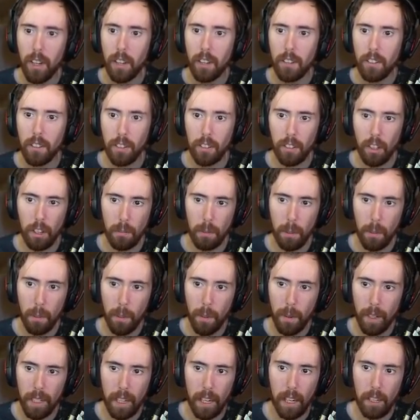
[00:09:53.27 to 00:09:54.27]
6,000
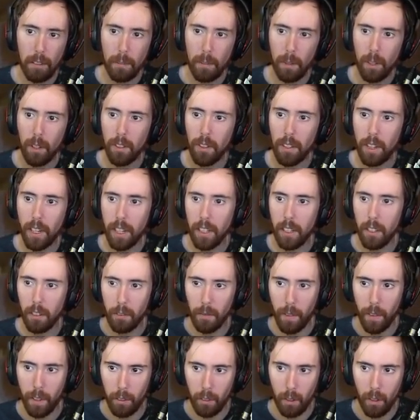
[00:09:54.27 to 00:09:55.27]
people about the Asmongold thing.
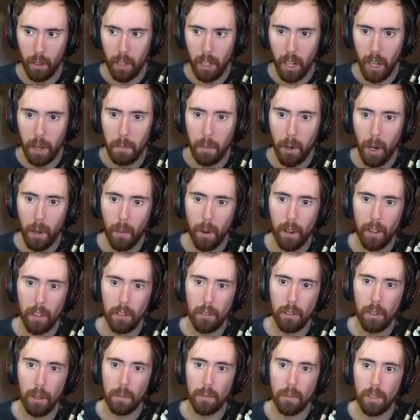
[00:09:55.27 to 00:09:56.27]
Doesn't affect their own gameplay. Why are they
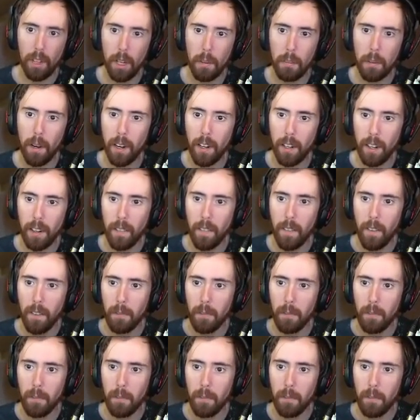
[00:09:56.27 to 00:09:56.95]
so upset about it?